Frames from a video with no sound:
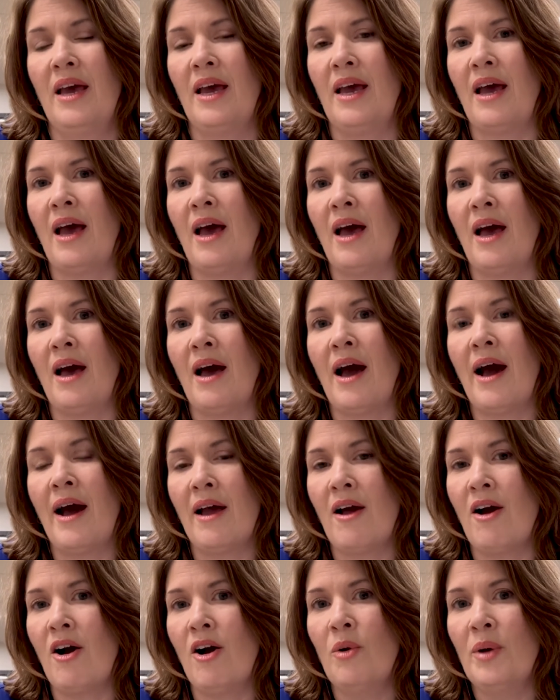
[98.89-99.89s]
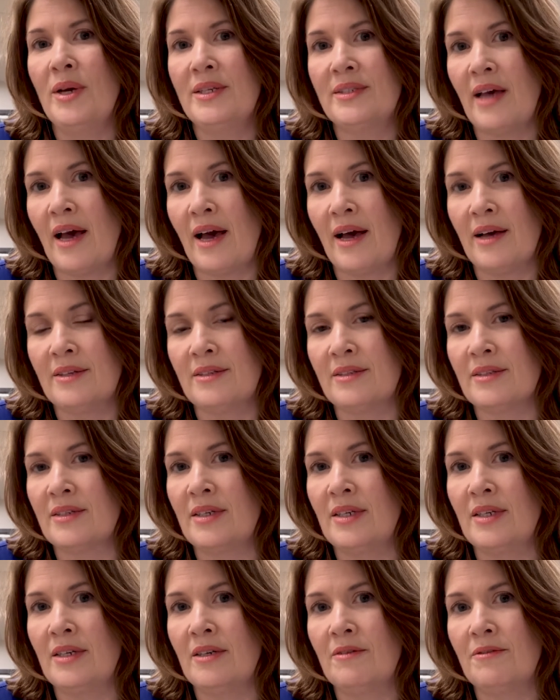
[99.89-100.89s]
I always ask
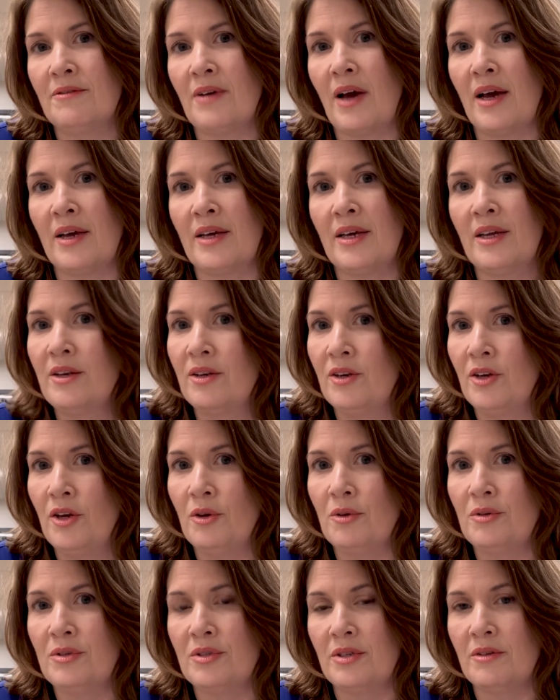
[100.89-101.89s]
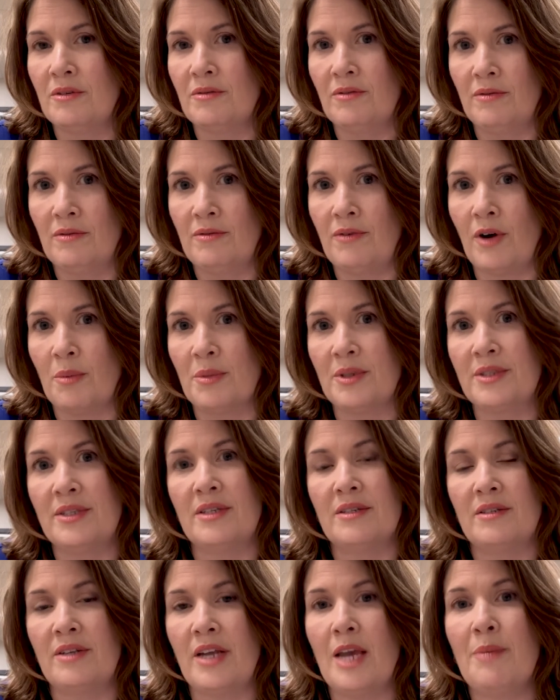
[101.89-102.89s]
if I can use the
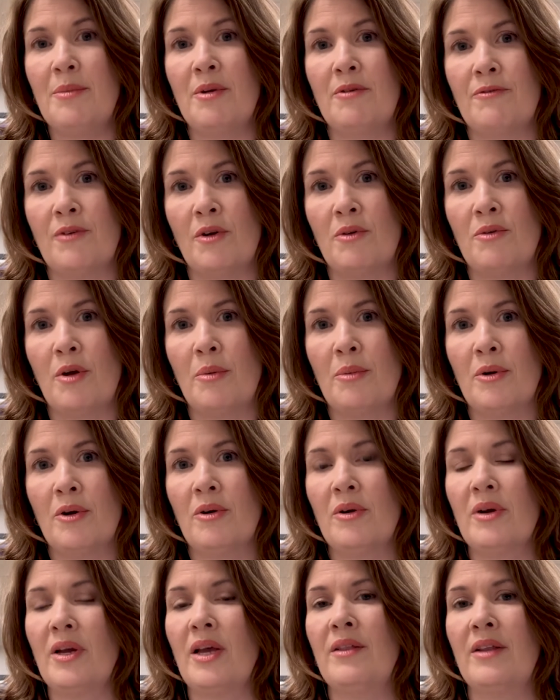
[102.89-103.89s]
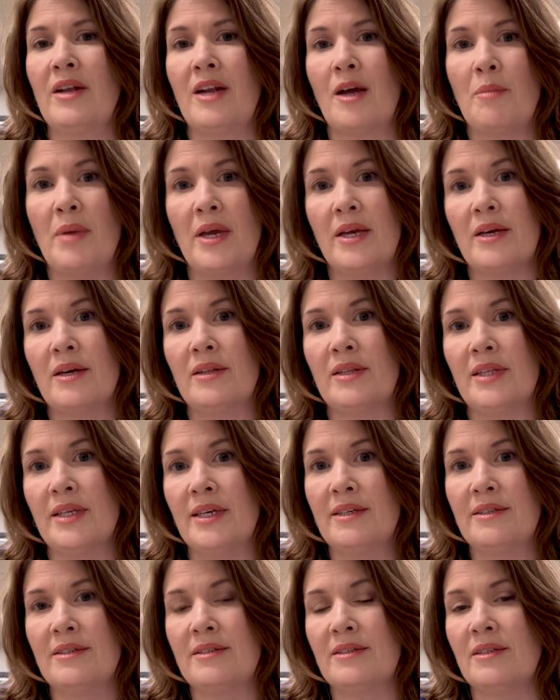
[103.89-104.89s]
pharmacist's name and phone number, and then I make a
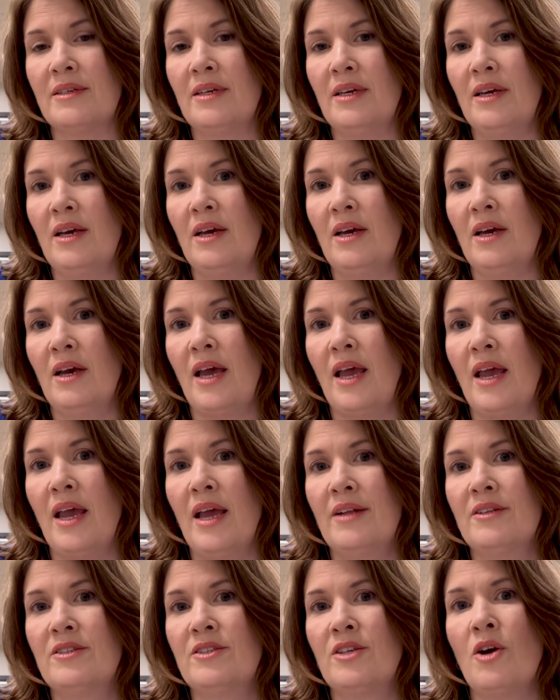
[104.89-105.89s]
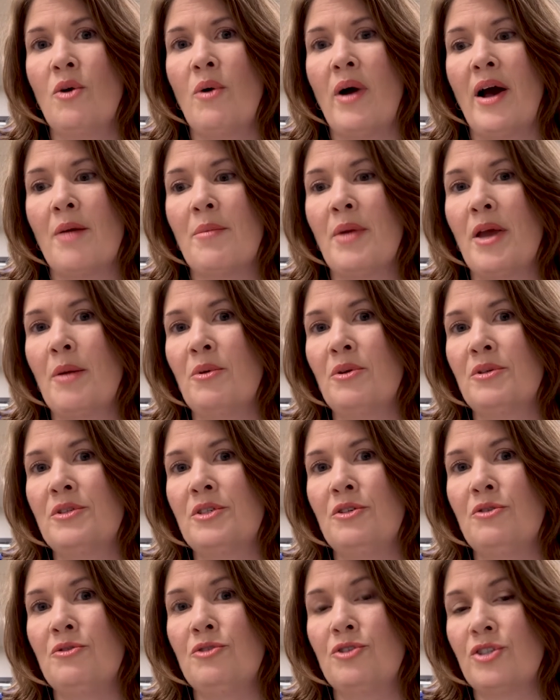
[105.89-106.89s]
list. And so I'm able
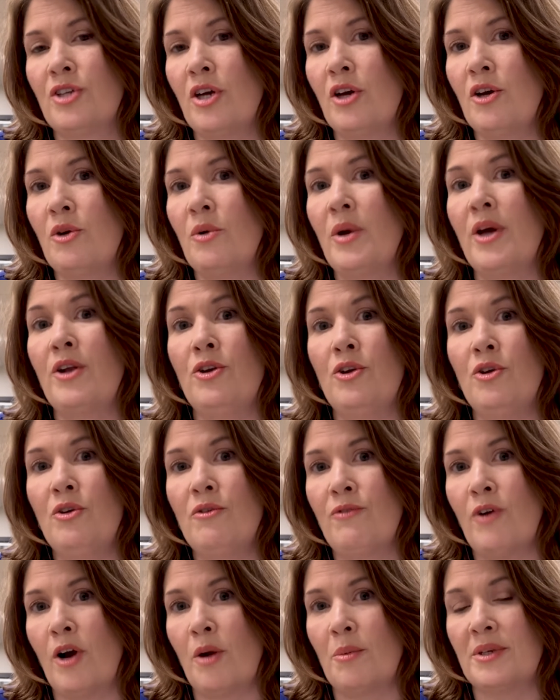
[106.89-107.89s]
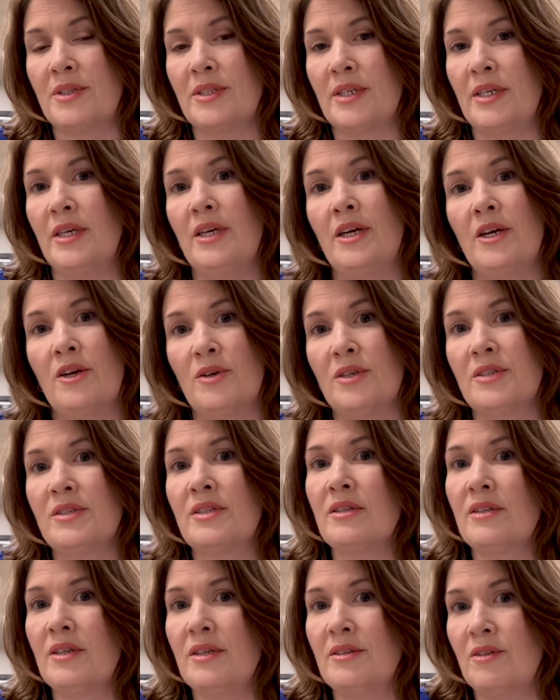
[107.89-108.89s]
to show a new pharmacy, here is
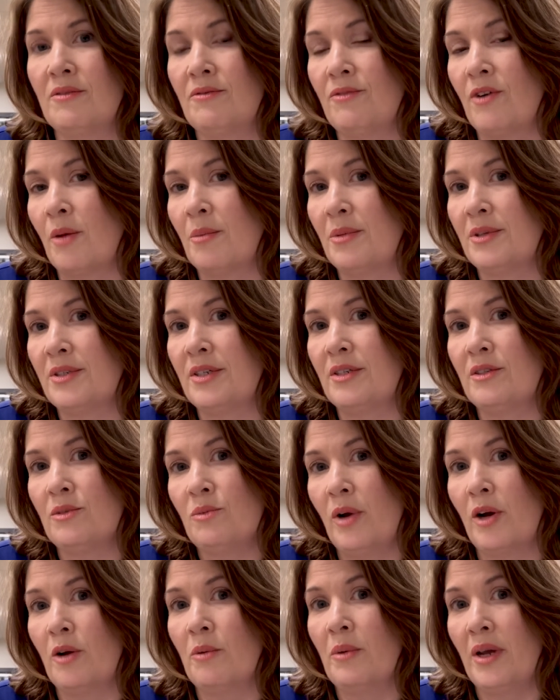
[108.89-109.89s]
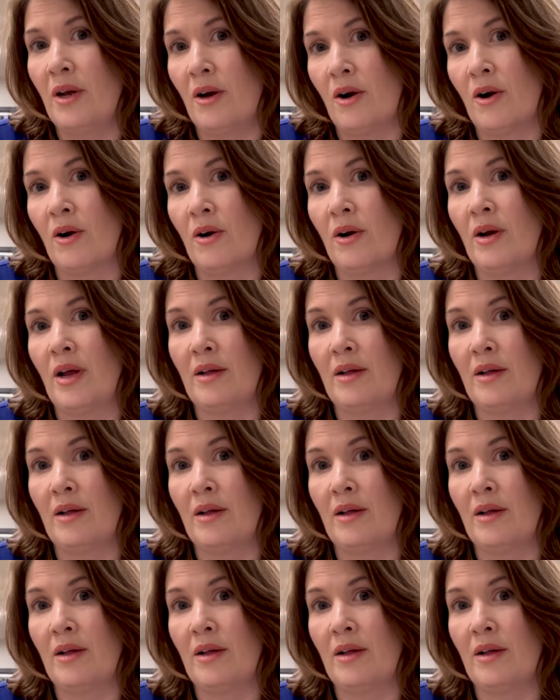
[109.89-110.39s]
the list of pharmacies where we are